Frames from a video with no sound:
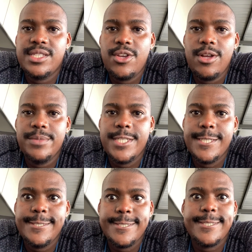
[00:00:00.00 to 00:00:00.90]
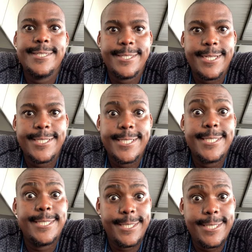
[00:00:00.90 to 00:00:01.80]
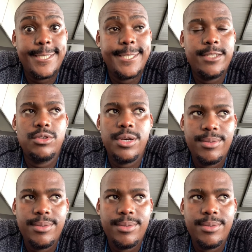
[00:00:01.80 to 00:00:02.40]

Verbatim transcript: kilometers, 606.